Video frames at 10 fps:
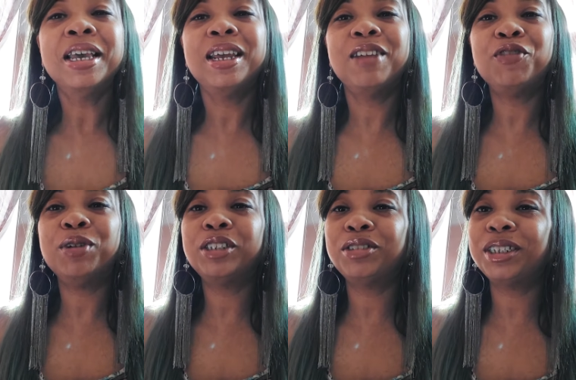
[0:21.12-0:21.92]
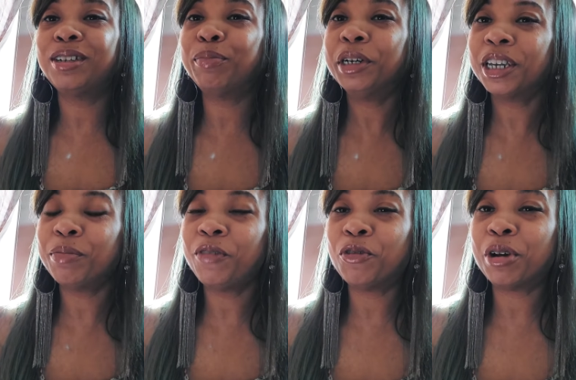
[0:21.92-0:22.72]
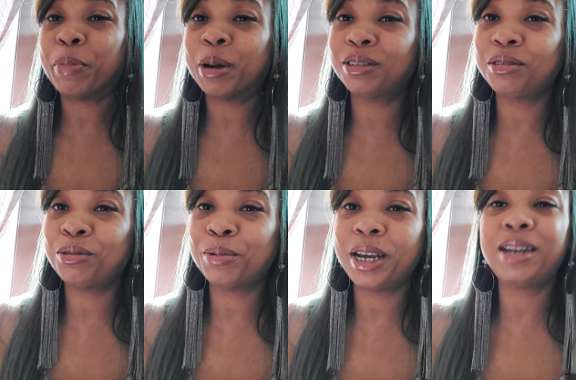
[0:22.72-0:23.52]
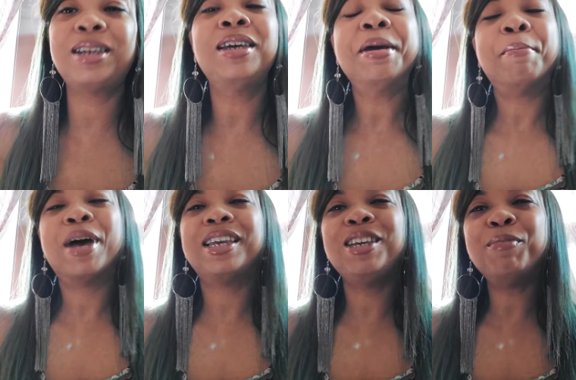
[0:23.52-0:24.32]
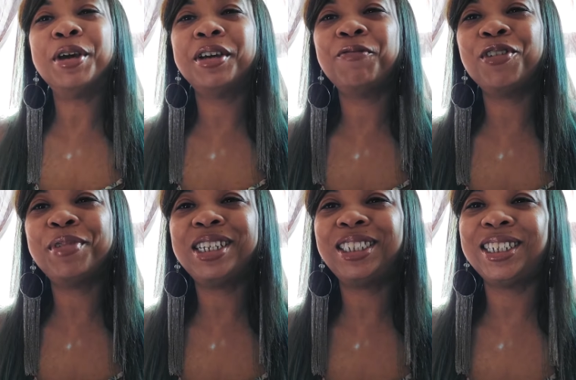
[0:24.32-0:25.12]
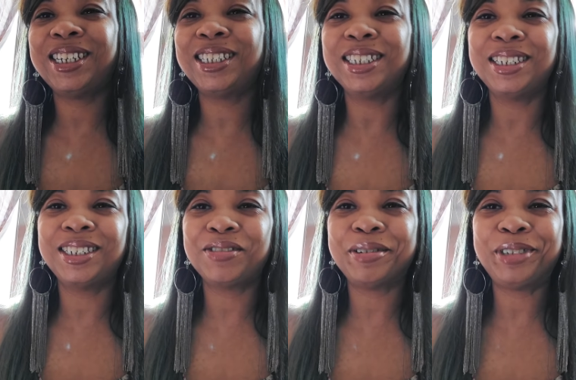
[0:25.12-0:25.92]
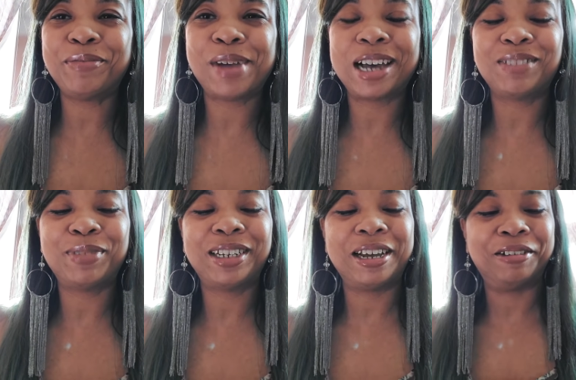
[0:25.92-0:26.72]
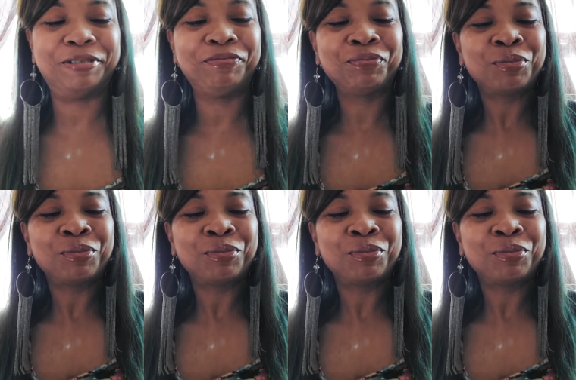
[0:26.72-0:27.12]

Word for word: And if you're interested in booking me for a personal reading, my email information is in the description box below.